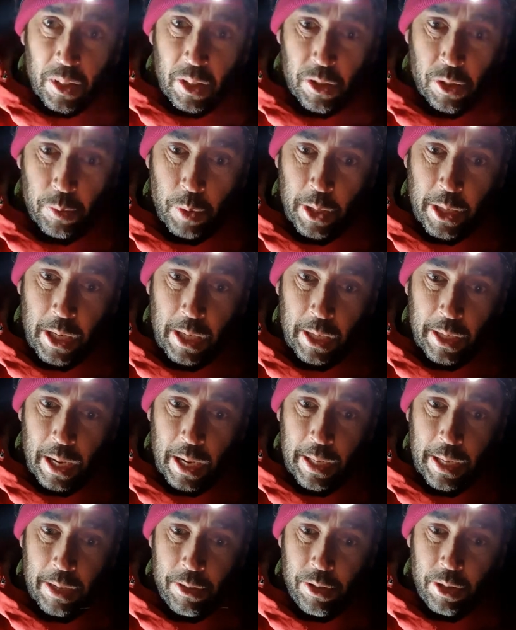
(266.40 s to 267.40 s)
There's 1 needle
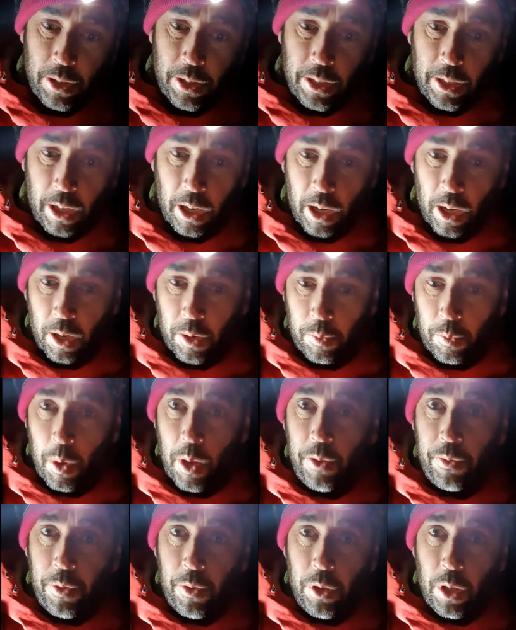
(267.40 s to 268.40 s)
down the outside of the cart,
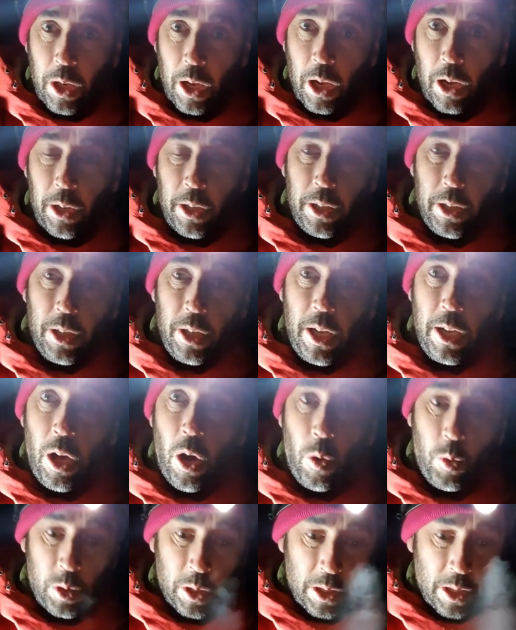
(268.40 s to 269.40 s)
1 through the lug, it
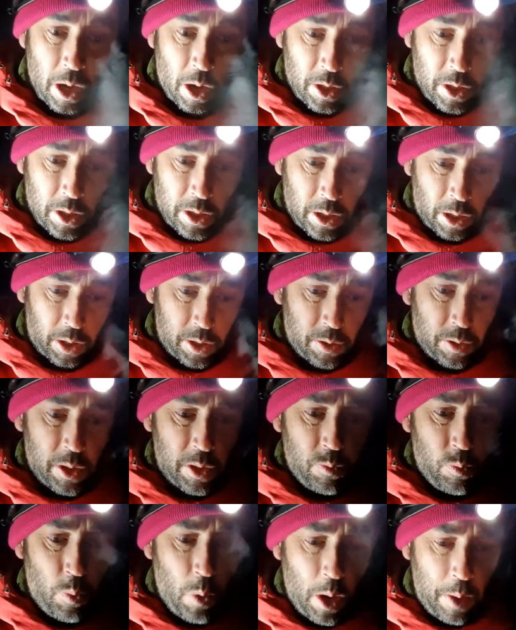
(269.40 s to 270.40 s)
holds it nice and tight, so I
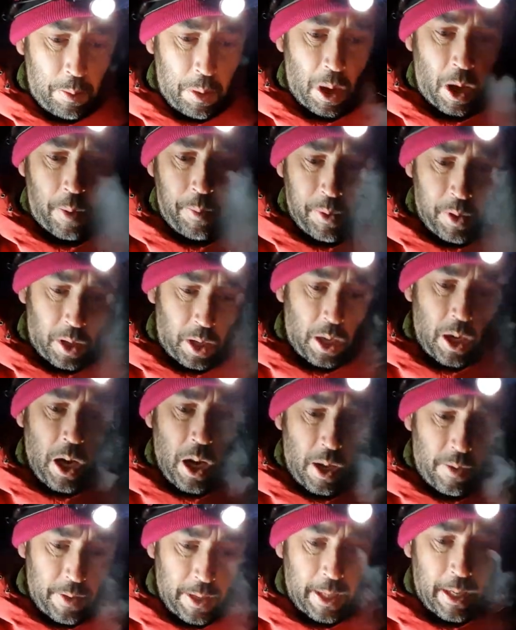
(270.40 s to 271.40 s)
can whip it up in a
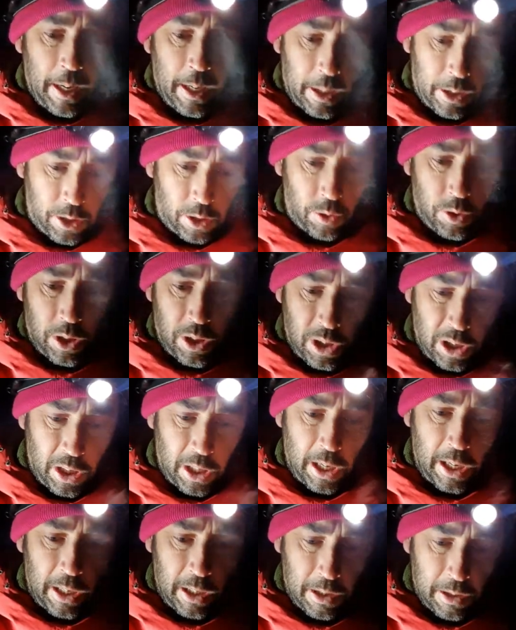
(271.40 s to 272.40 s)
lovely little sausagey
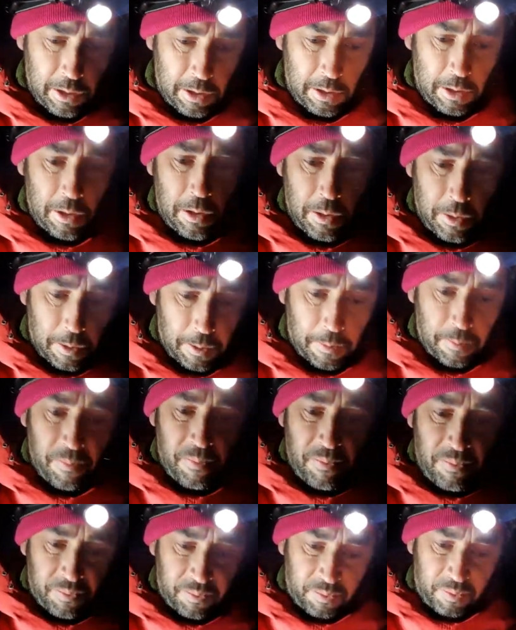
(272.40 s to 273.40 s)
thing.
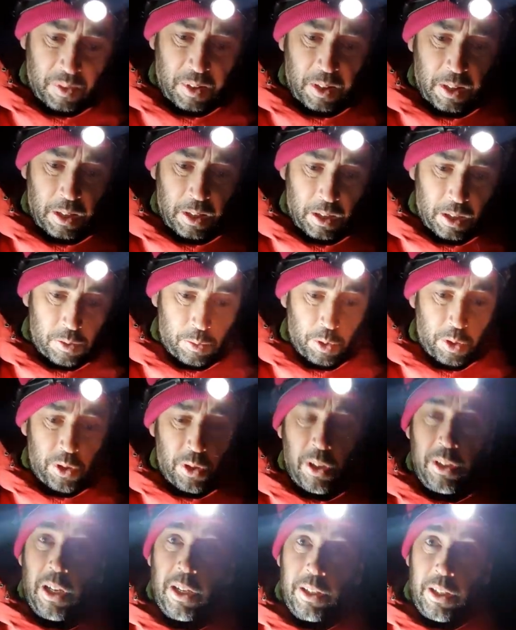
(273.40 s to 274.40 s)
That's what I
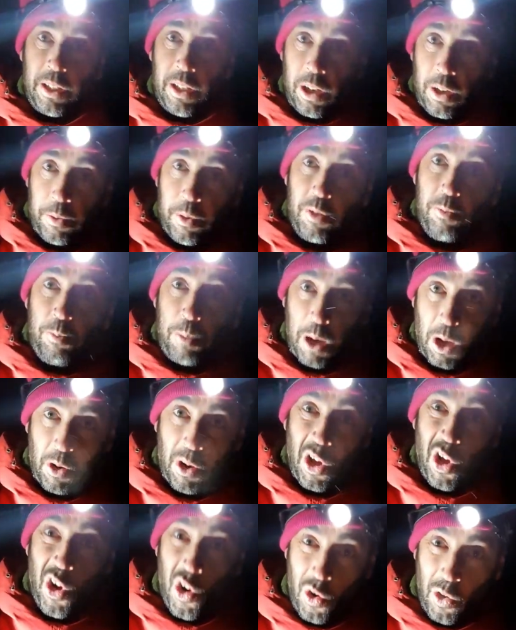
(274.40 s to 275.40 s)
should have done the other night when I was
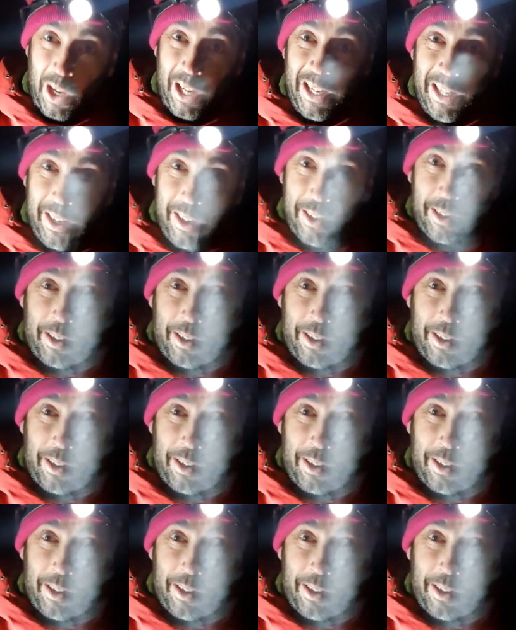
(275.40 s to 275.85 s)
blowing a hoolie.